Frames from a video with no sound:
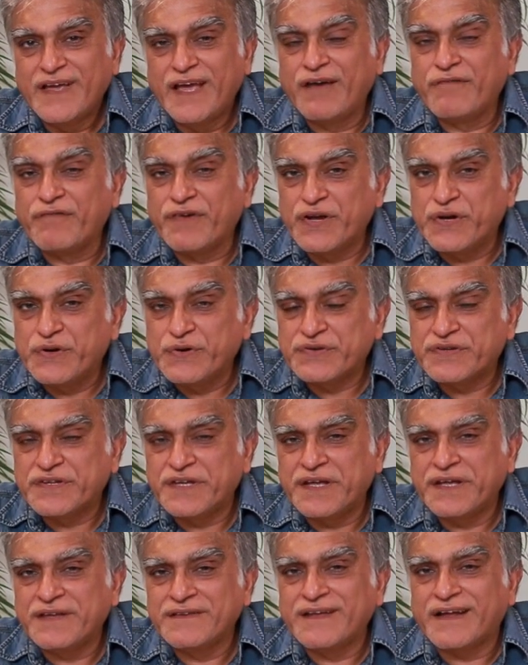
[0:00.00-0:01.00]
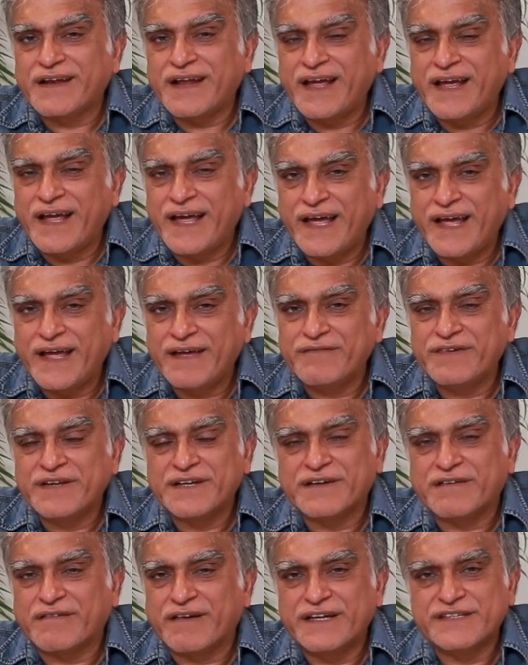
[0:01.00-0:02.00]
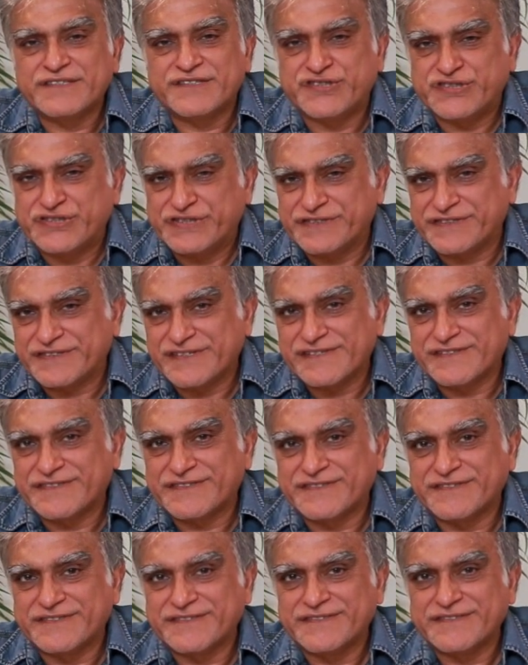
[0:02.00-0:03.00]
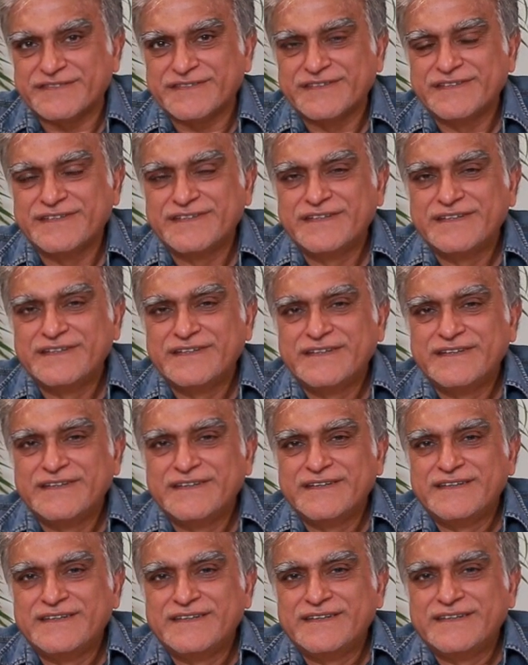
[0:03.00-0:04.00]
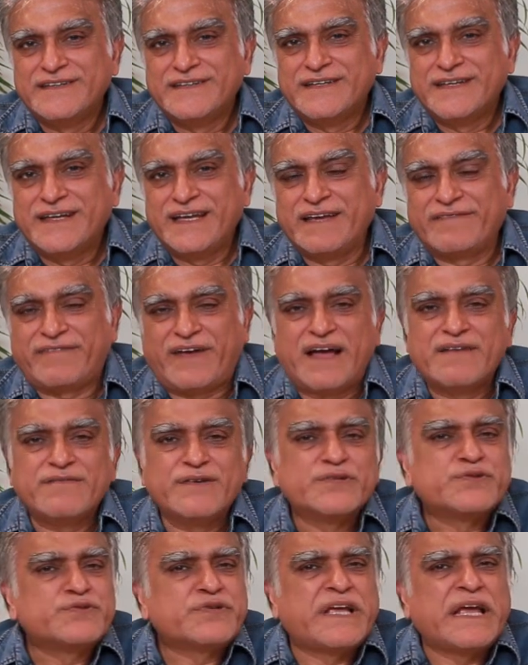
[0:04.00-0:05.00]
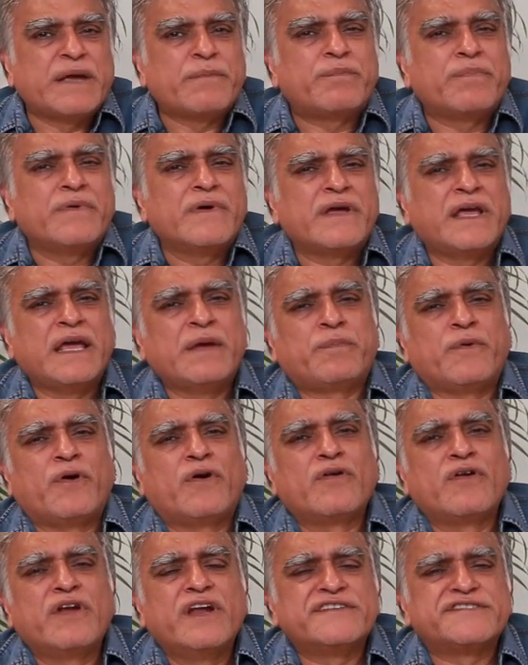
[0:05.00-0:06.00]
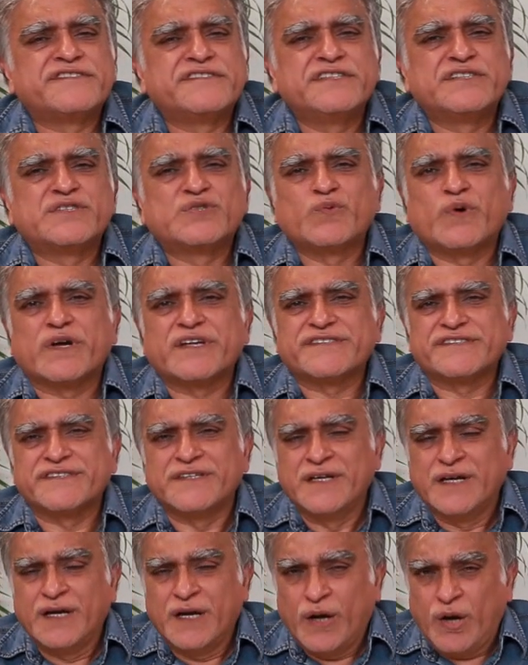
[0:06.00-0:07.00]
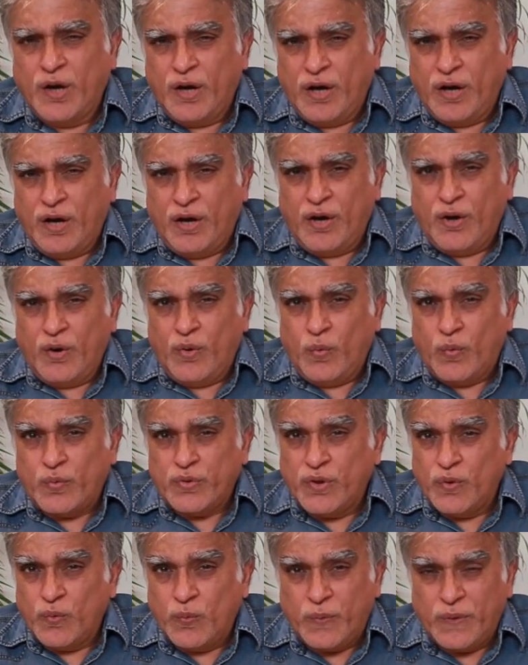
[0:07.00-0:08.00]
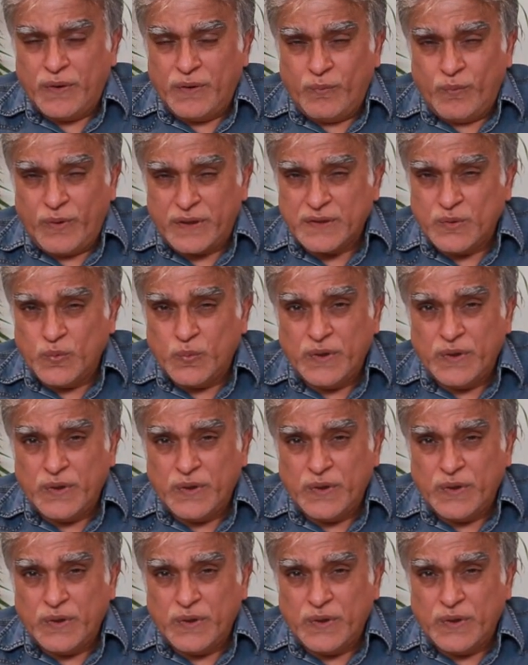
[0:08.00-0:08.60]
every good thing that I have in Christ Jesus. If I were to keep, keep on listening to what's the, what the